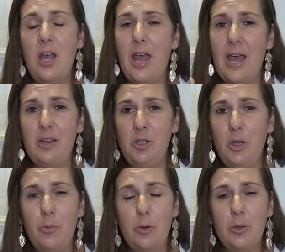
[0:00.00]
at
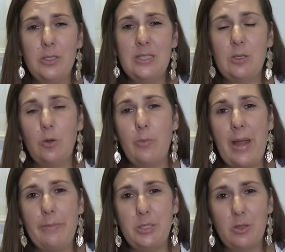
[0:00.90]
newborns all the way
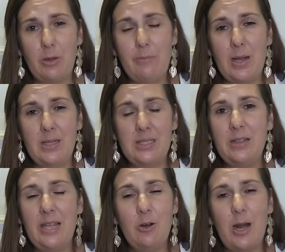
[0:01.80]
up to 3 months,
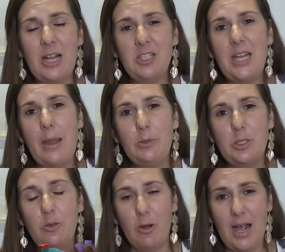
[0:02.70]
they're not actually able
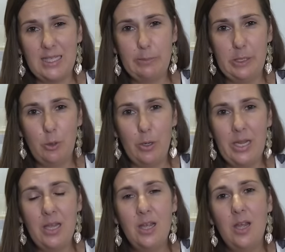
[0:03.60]
to grasp a toy.